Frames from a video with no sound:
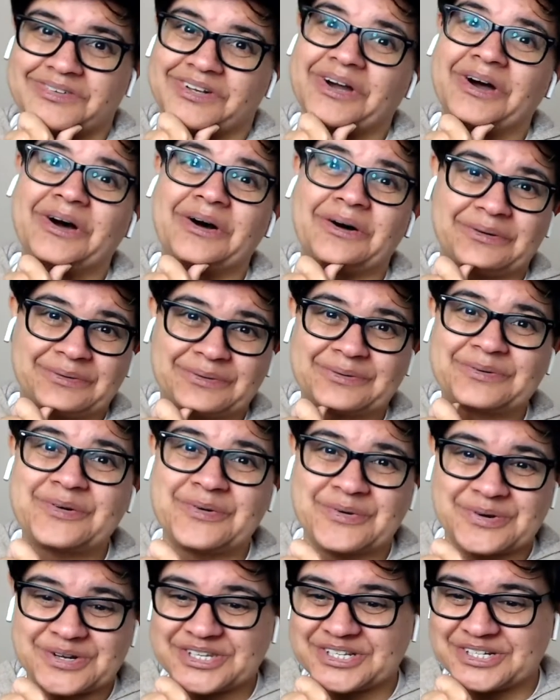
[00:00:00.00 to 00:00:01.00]
Oh, of
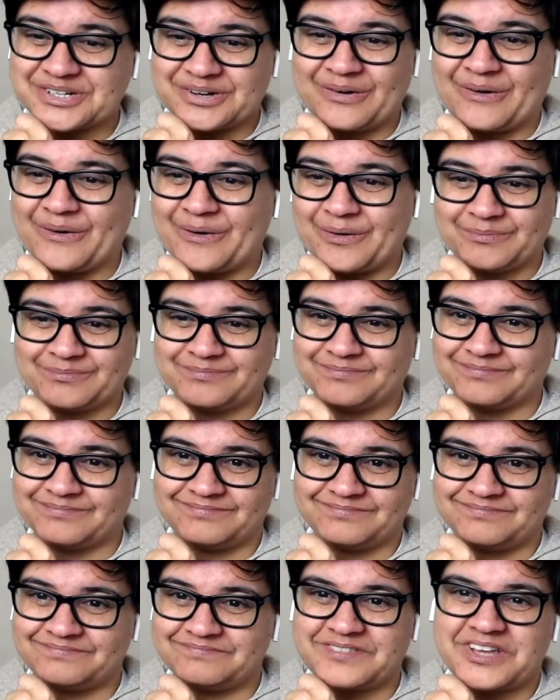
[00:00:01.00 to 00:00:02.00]
course not.
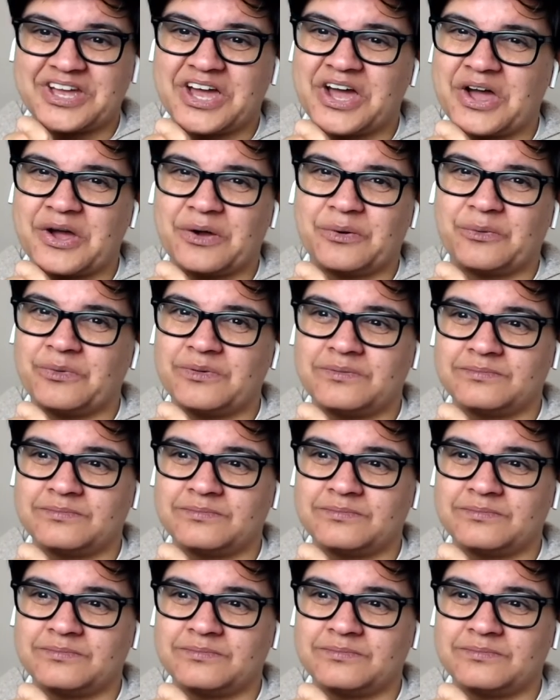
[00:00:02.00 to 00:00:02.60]
No.